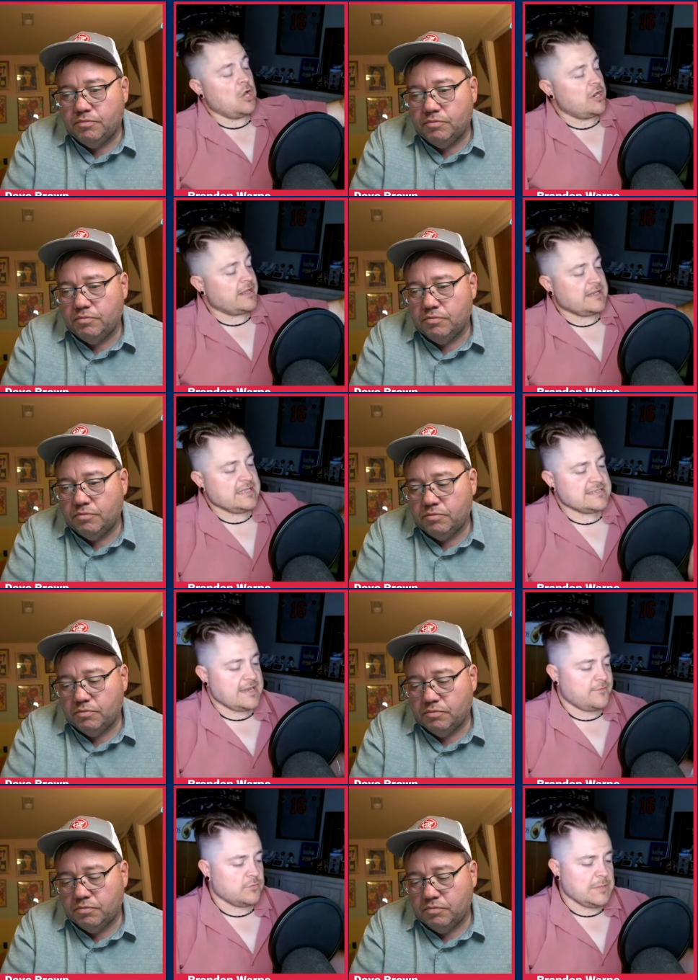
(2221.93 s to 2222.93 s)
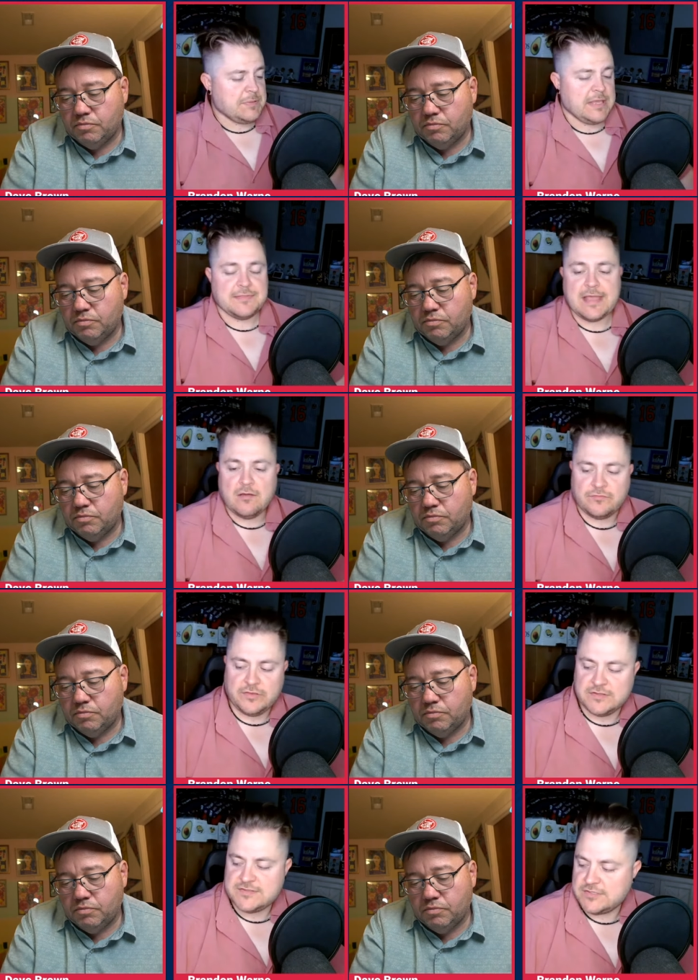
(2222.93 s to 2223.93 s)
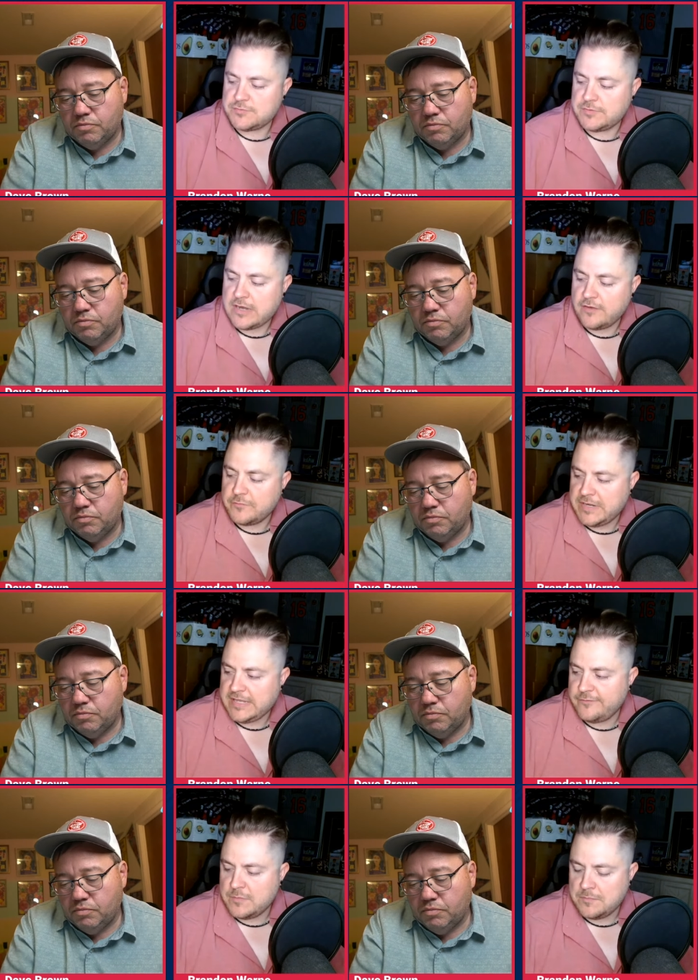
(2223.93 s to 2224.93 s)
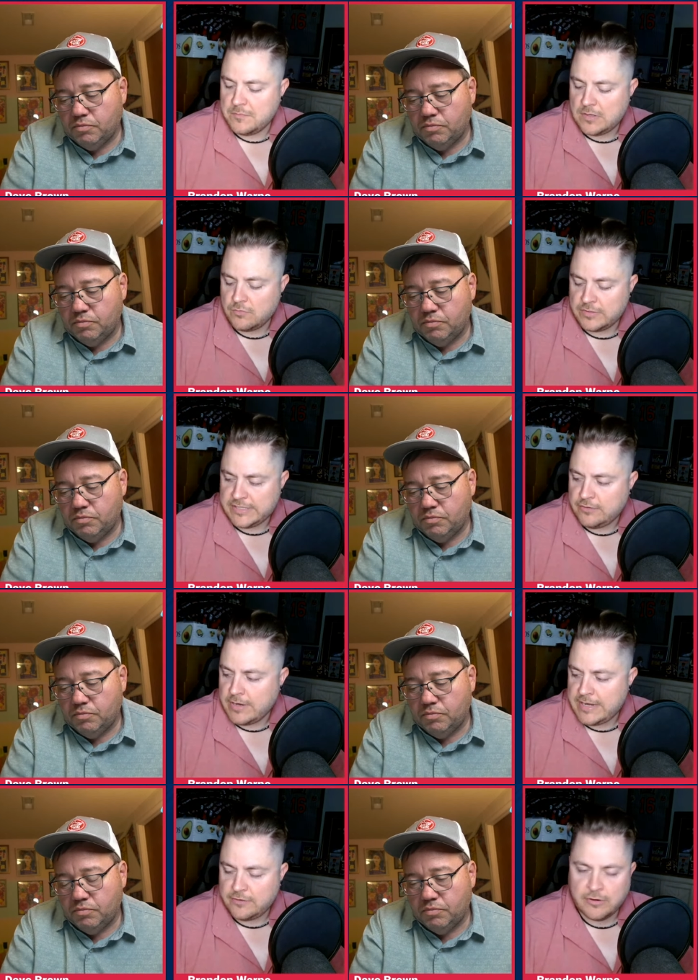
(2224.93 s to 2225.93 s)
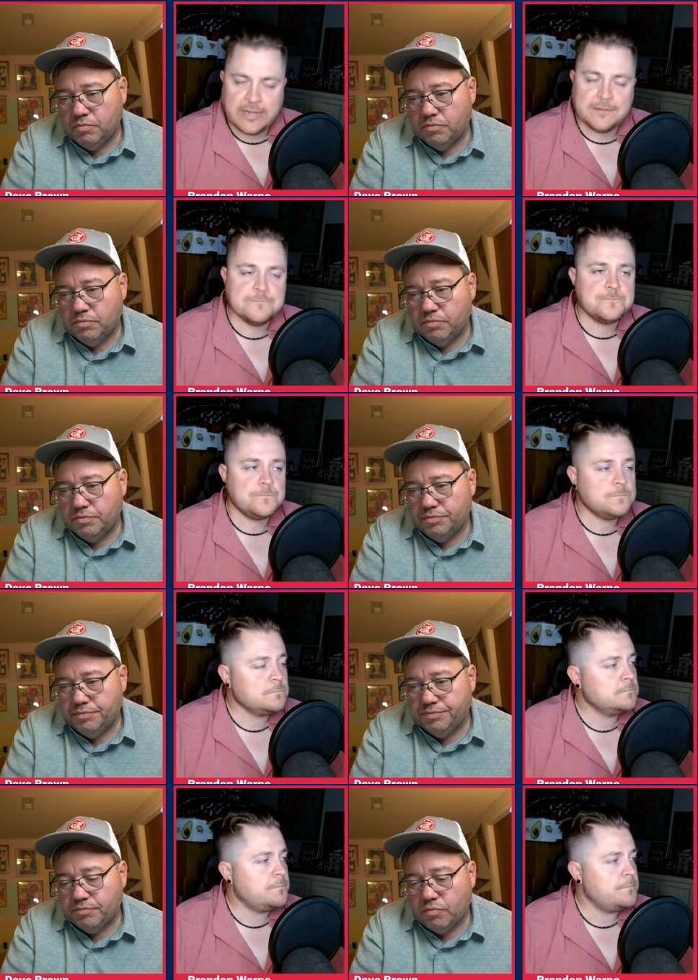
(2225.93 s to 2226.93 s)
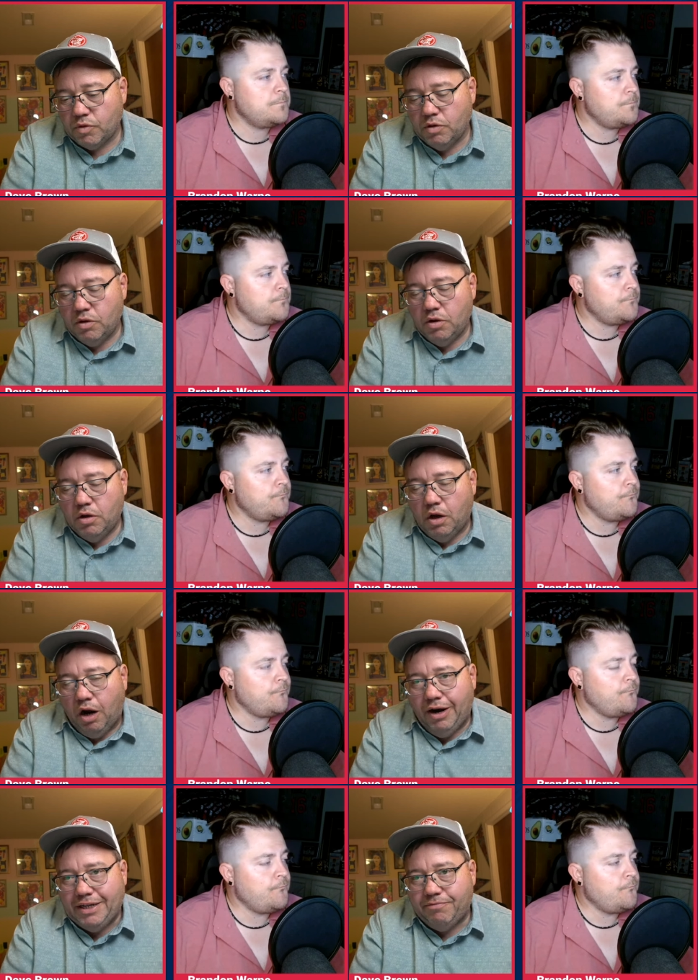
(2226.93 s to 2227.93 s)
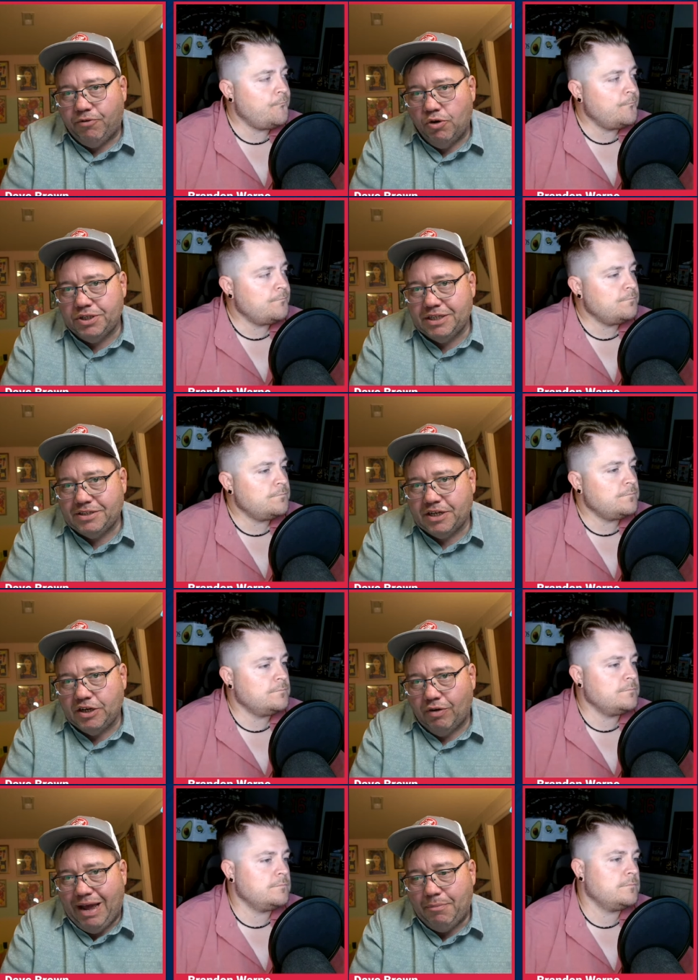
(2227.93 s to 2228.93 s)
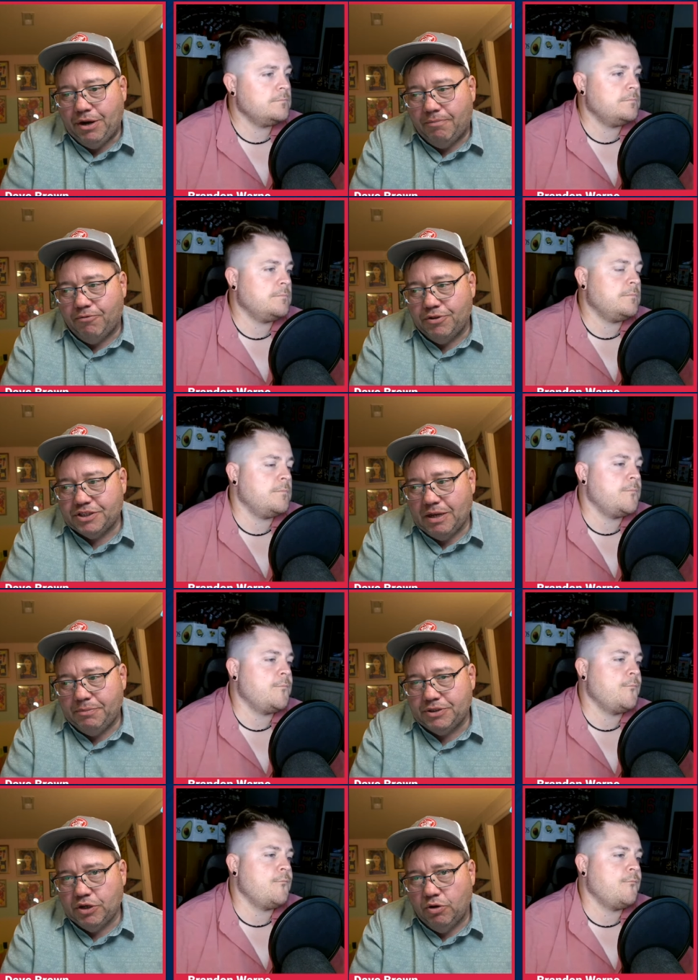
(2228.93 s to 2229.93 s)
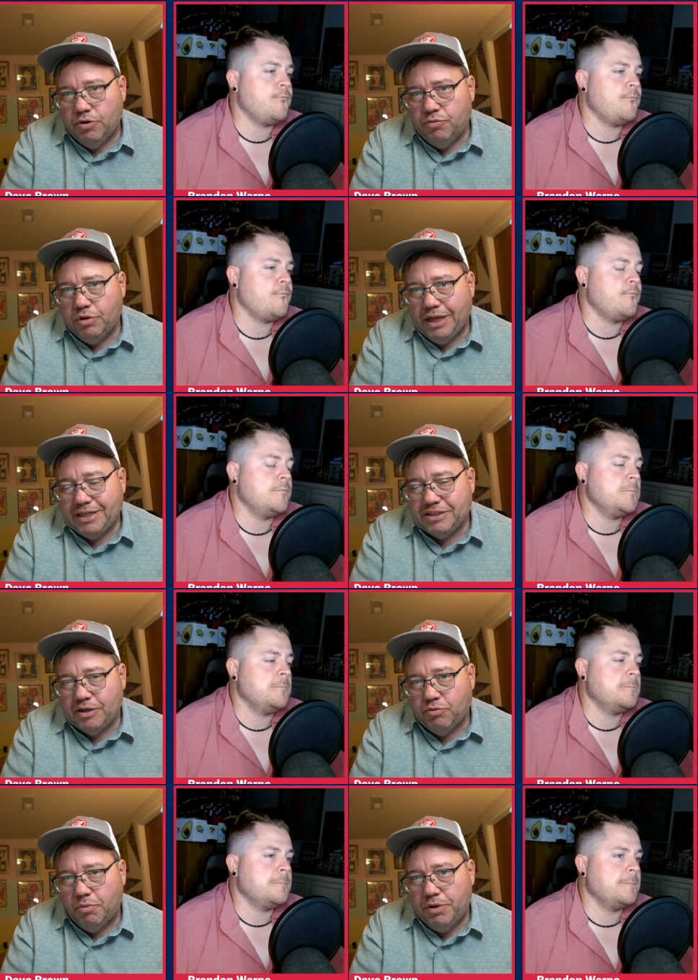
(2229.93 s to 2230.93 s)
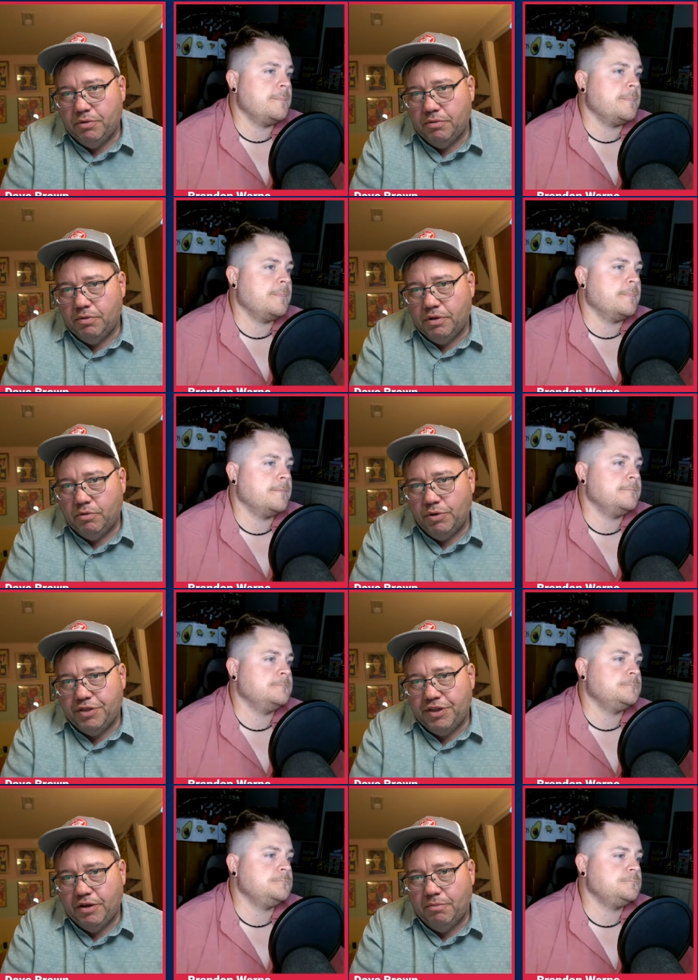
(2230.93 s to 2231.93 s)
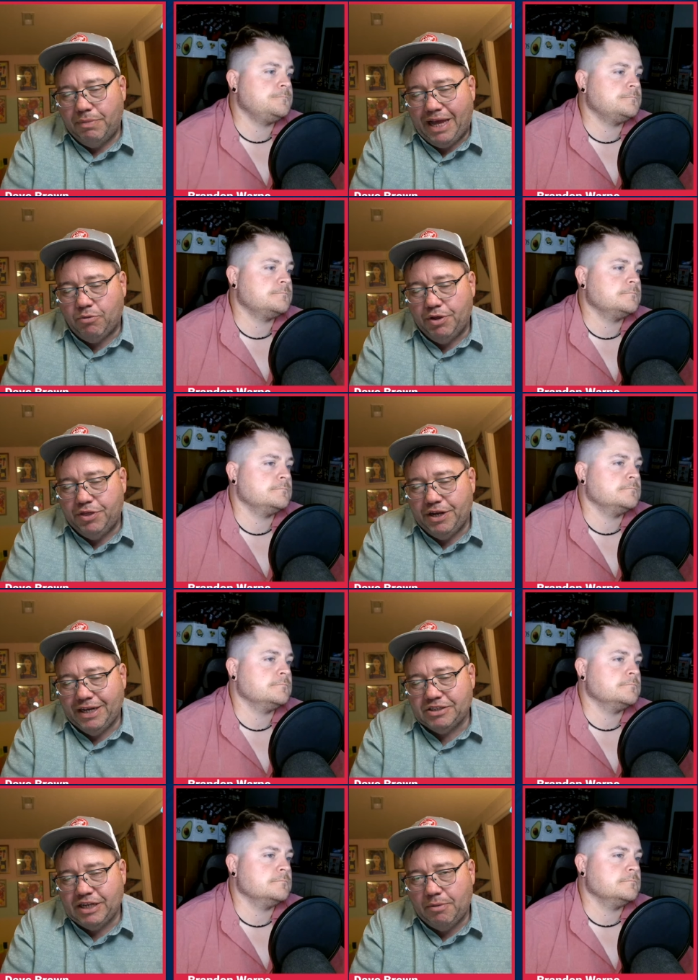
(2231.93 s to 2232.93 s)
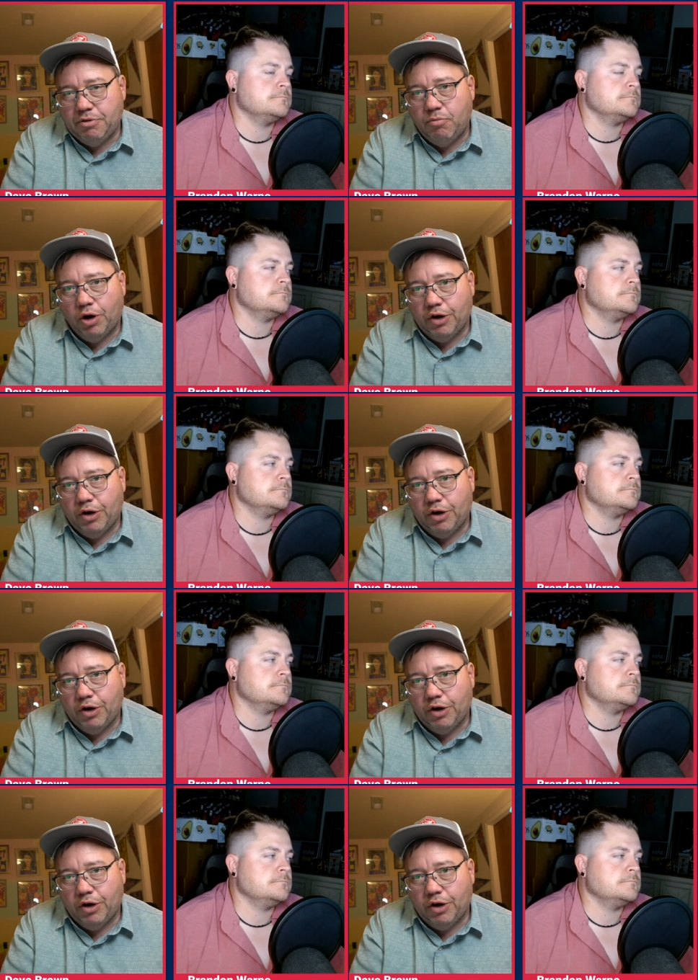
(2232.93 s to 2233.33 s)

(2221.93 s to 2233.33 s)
Speaker 1: Larnick, and he's not even really playing the outfield. So it's really hard for me to give him a really great grade.
Speaker 2: All right, folks, that's going to wrap it up for this episode. Like I said, we'll be with you back with you next time with more